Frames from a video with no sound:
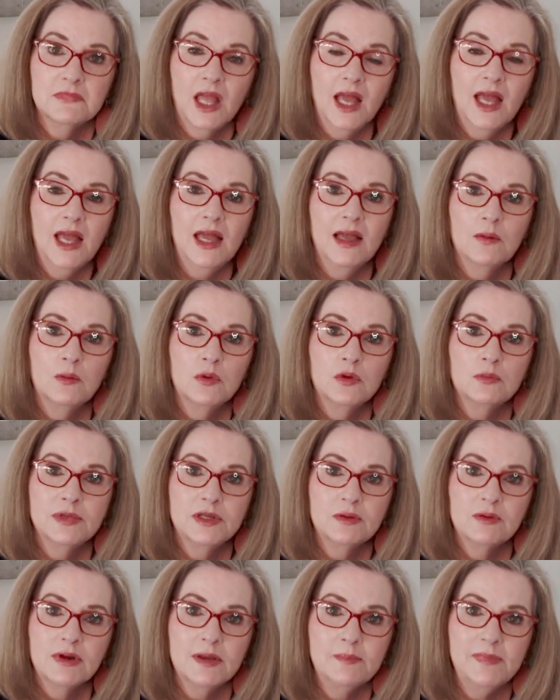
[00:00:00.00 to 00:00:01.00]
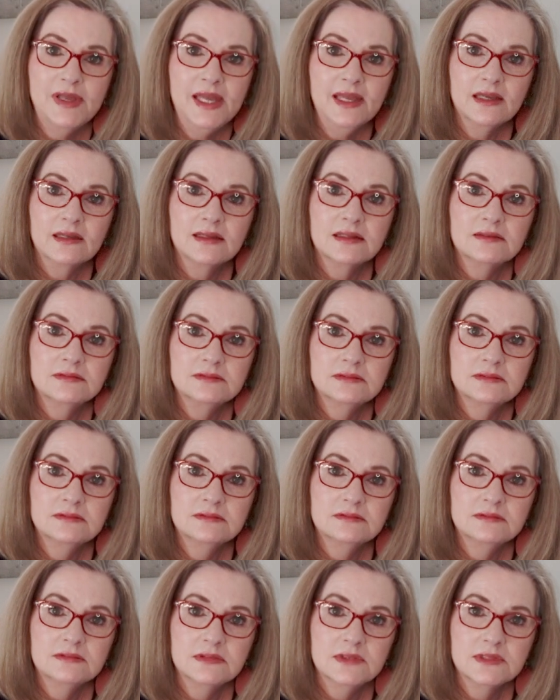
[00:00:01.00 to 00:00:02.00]
I will be right back.
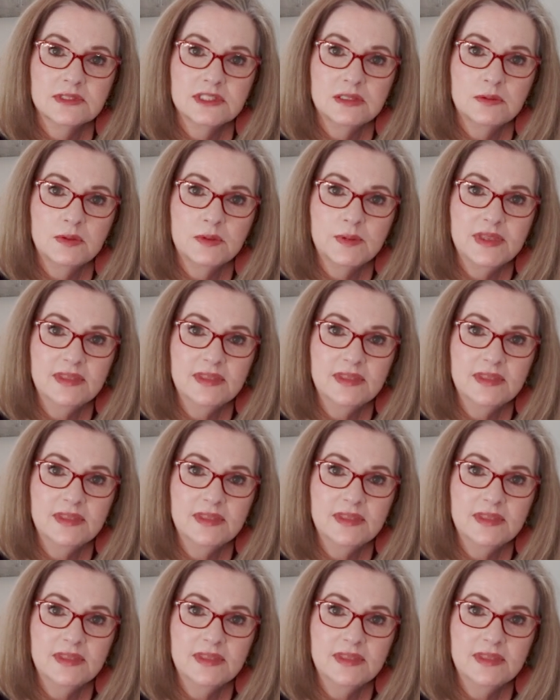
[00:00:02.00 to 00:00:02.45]
We'll see what we